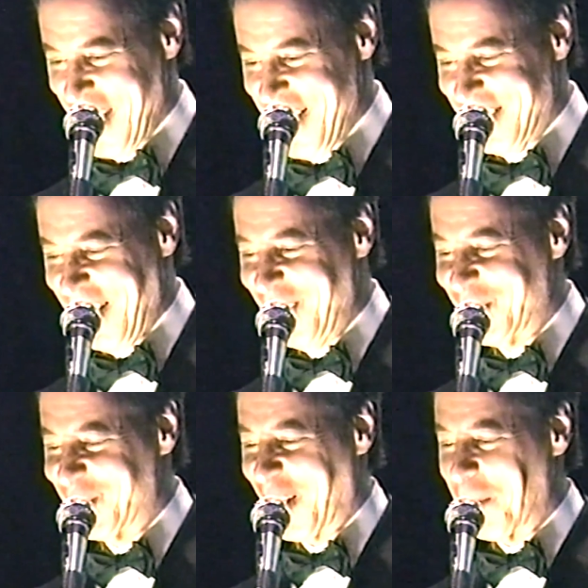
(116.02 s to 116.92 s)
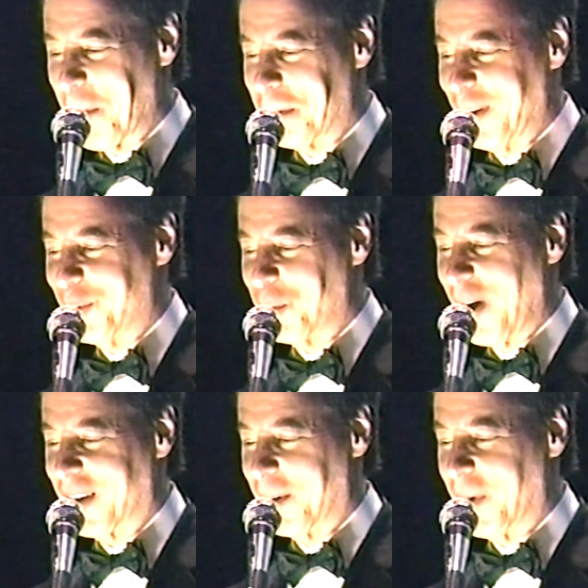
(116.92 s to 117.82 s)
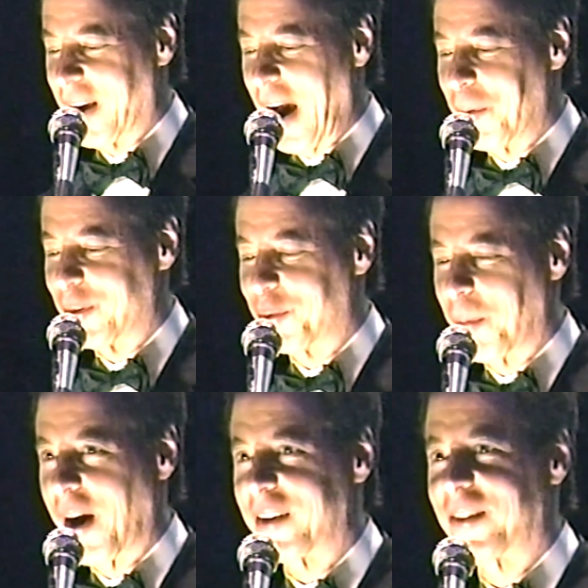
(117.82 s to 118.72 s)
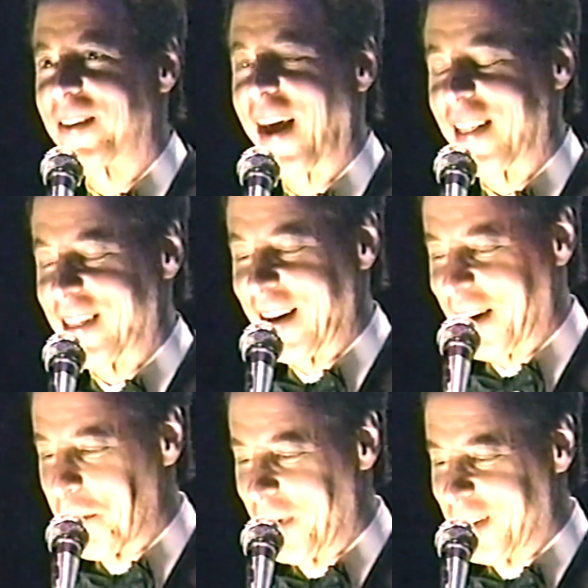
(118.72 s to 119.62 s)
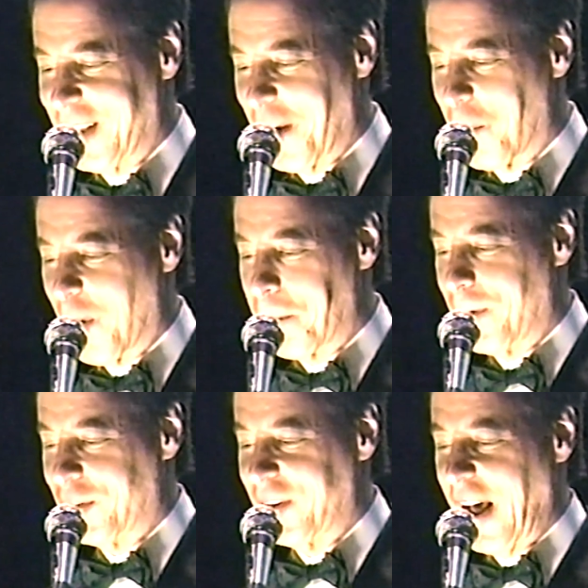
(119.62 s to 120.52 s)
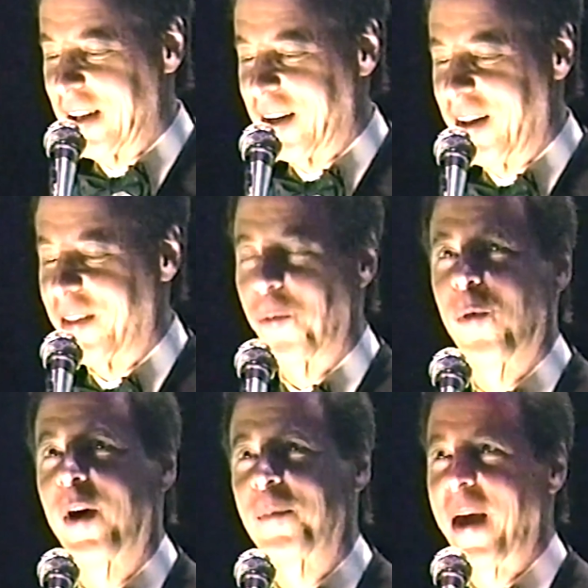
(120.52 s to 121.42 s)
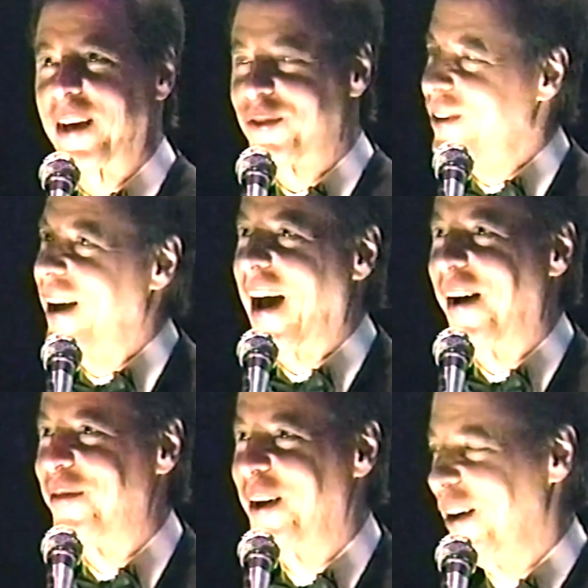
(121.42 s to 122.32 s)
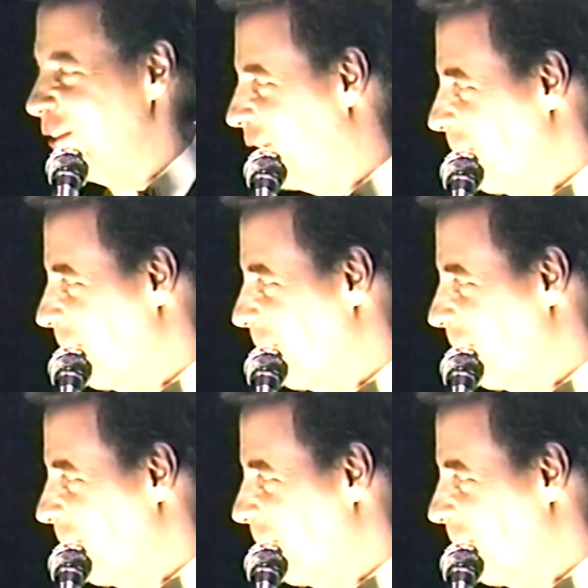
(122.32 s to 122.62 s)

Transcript: Ladies and gentlemen, please welcome a guy with smarts, athletic ability, and more personality than one man should have, Shep